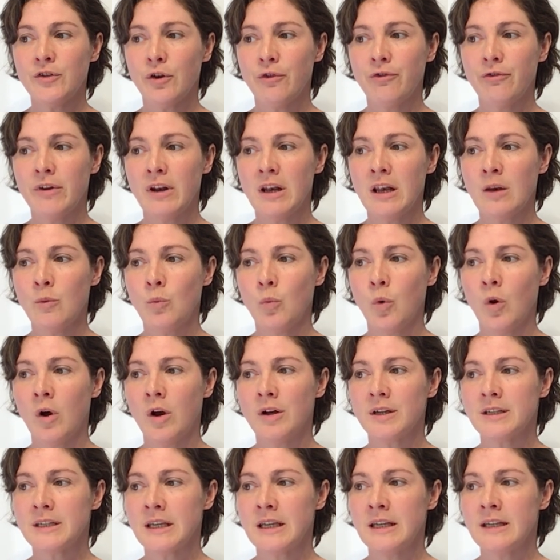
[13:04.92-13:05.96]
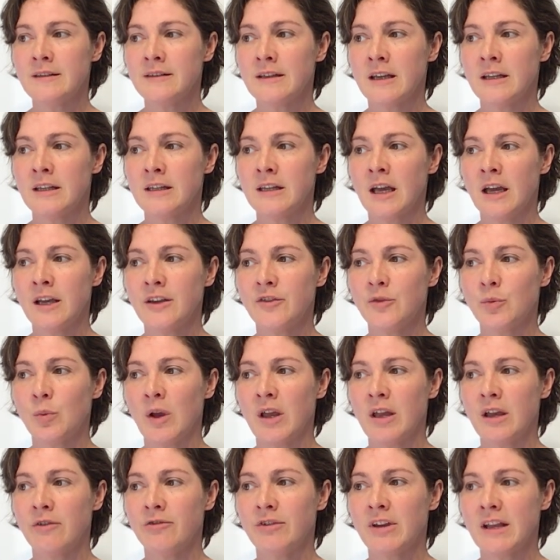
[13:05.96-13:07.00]
off, what is a nice
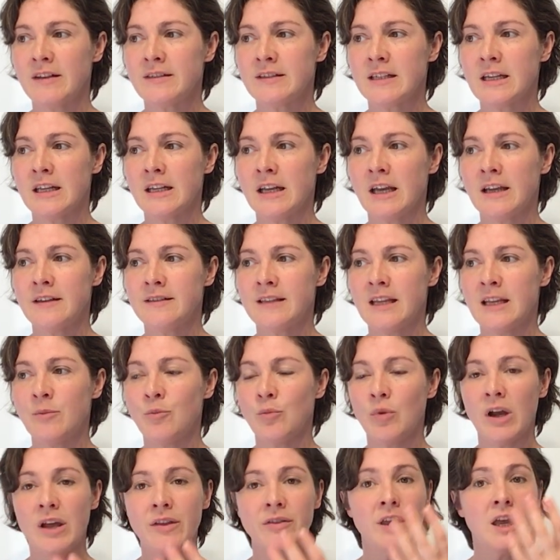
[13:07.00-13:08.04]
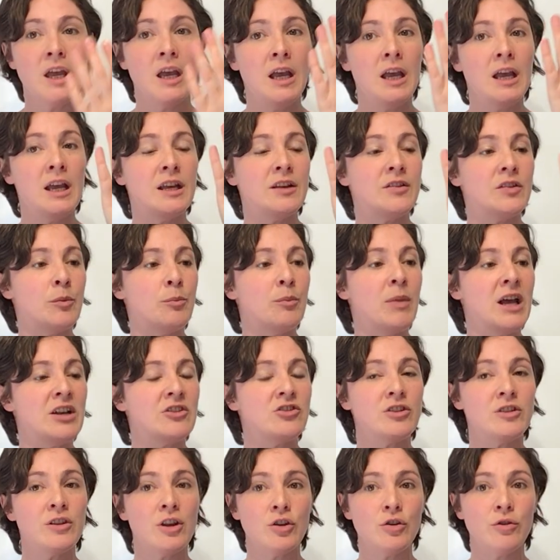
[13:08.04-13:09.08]
way of getting a nice in breath is
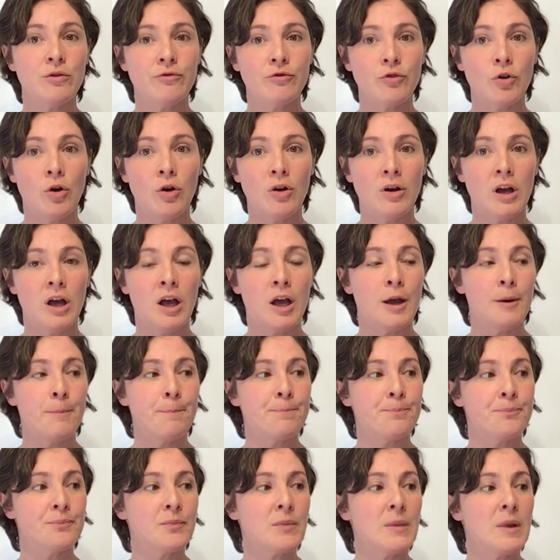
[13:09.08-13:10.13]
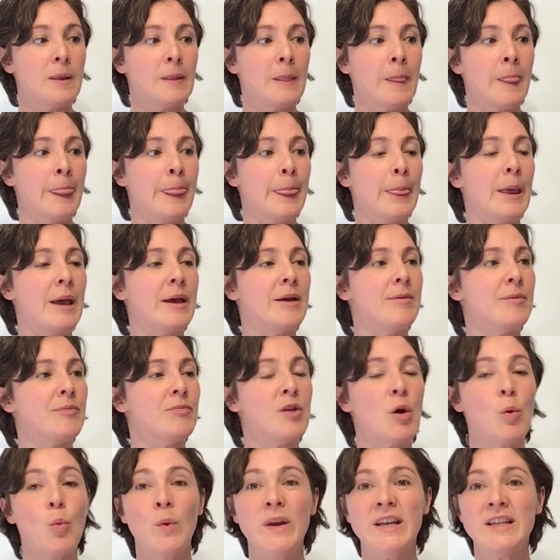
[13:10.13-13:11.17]
imagine that you've got
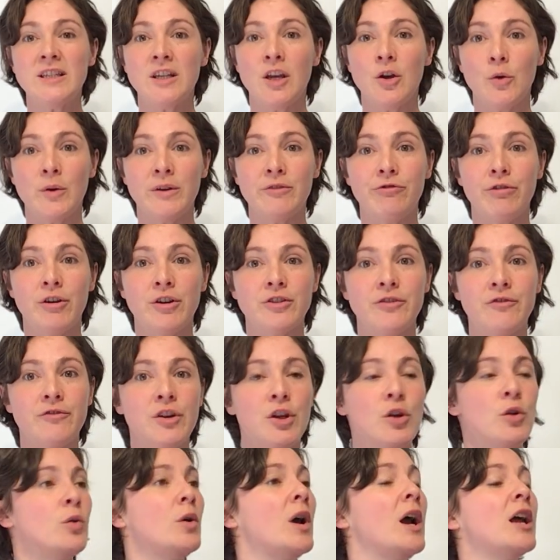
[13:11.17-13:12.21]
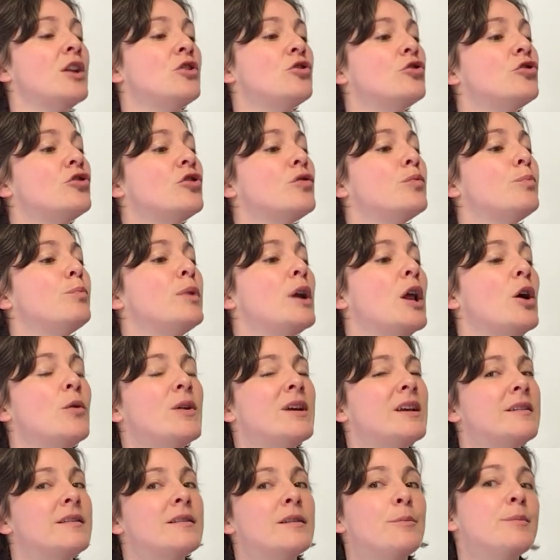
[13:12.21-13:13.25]
a window in front of you and you're just
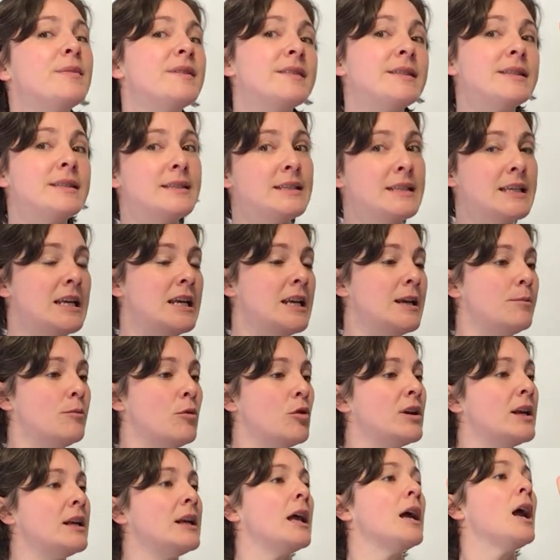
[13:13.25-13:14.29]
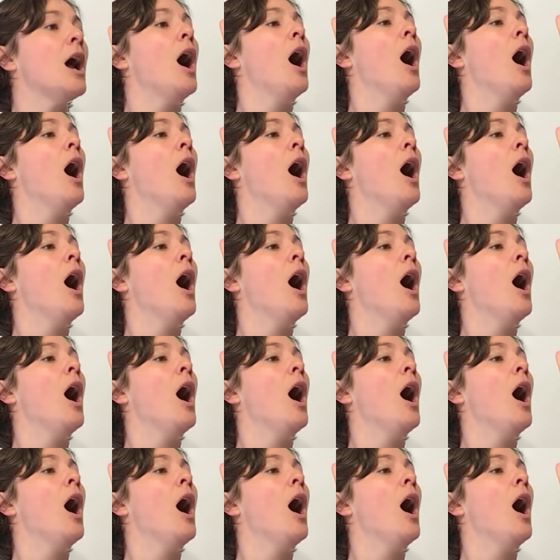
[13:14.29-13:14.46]
blowing some steam on it.